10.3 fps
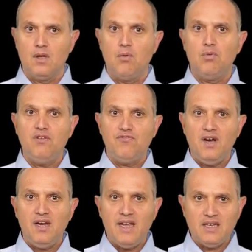We
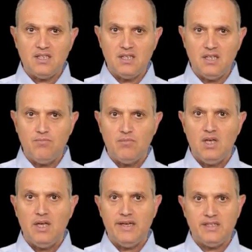define XC
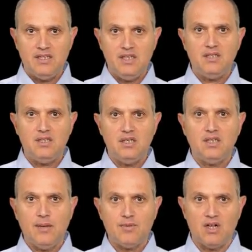as DC
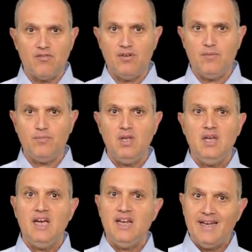times alpha
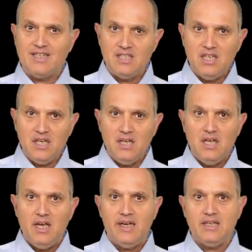and XT
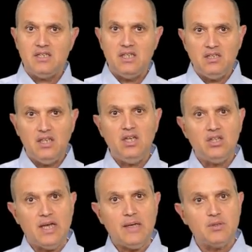as
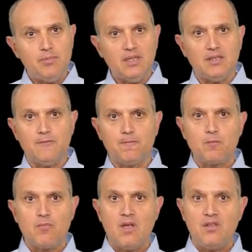DT times beta.
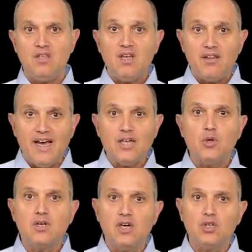These are the
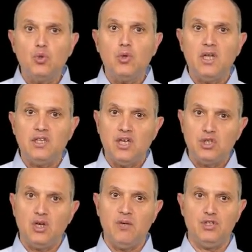actual cartoon and
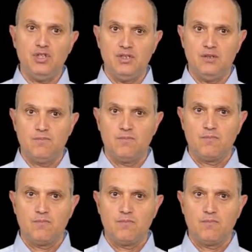texture images.